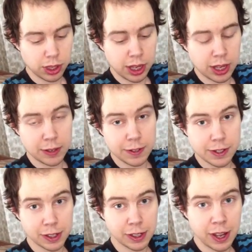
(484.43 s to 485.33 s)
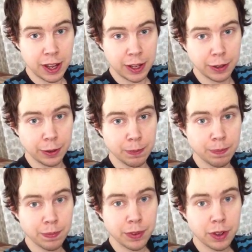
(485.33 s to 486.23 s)
is kale
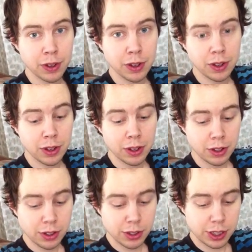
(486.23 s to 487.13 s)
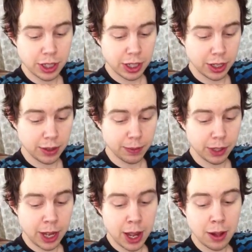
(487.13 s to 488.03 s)
see
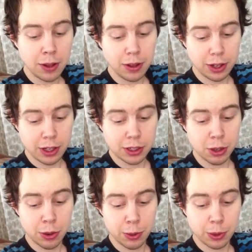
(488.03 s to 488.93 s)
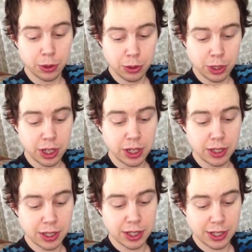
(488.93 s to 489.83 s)
Cal is loaded with lutein
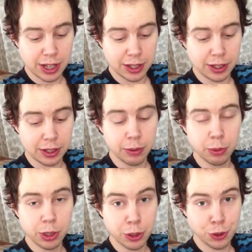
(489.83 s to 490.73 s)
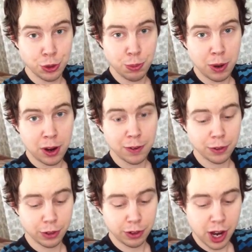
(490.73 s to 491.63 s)
and zeaxanthin, which are two
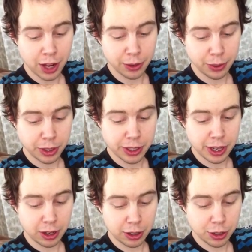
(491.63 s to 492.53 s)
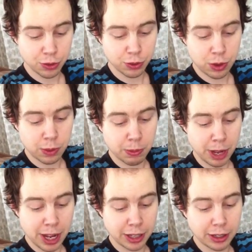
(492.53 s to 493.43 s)
powerful carotenoids that also form the
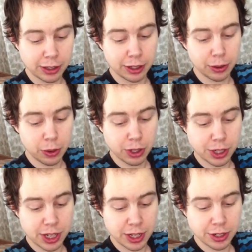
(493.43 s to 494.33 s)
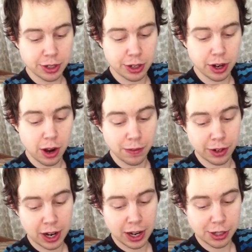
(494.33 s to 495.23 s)
macula, or center, of
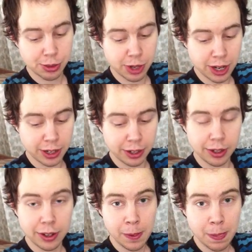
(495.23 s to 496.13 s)
your eye's retina,